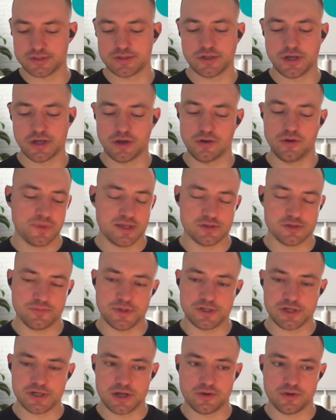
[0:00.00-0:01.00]
So these will
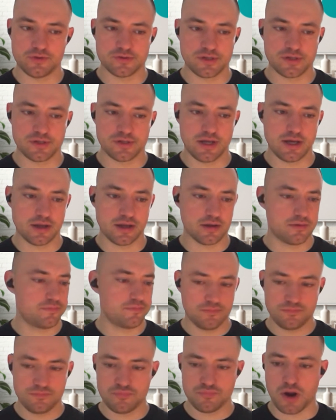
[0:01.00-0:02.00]
be channels
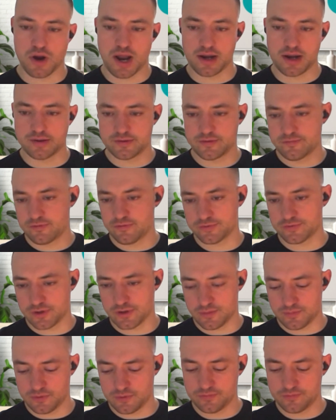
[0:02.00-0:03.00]
like brand, for
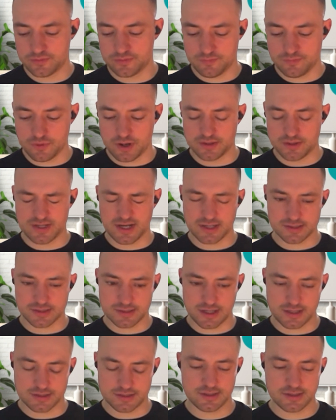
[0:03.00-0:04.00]
example, brand text
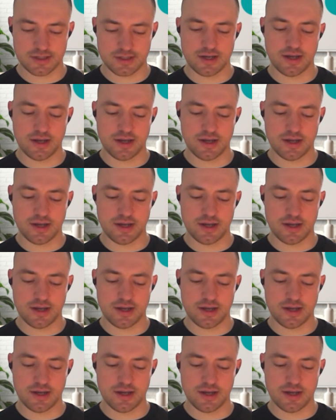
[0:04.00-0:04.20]
ads.